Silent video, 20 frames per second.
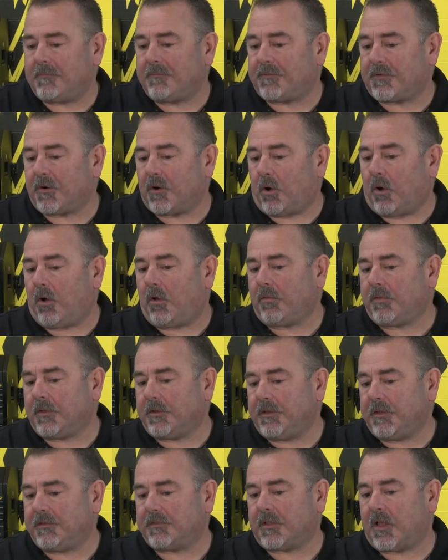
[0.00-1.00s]
them for all
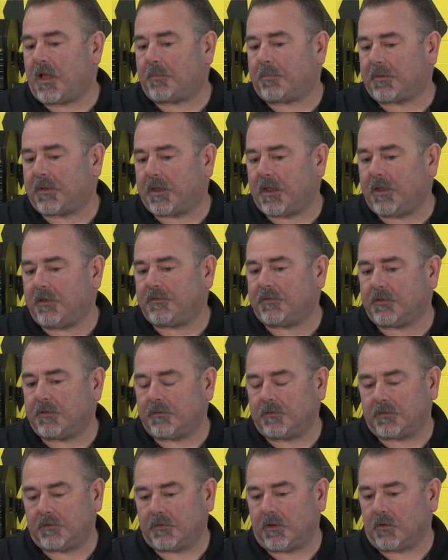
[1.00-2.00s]
the diesel
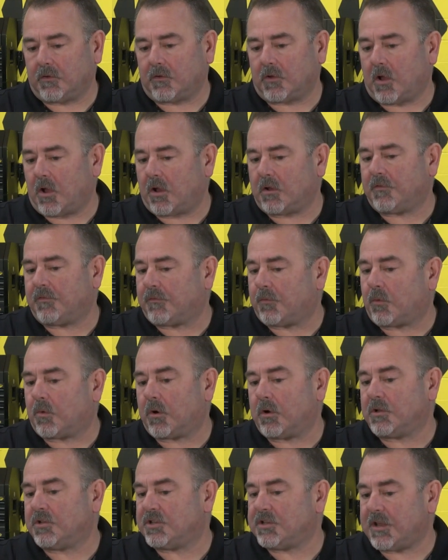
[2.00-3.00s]
applications, Dodge,
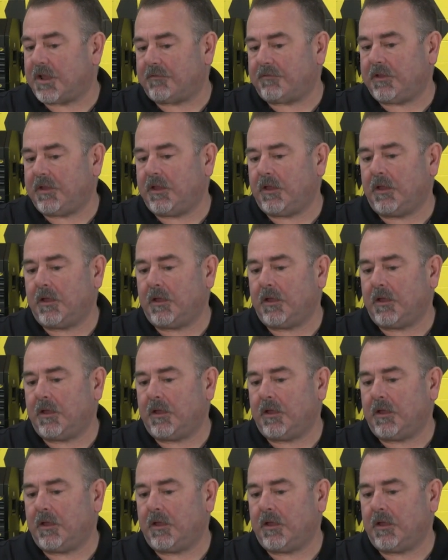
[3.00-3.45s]
Ford, Chevy.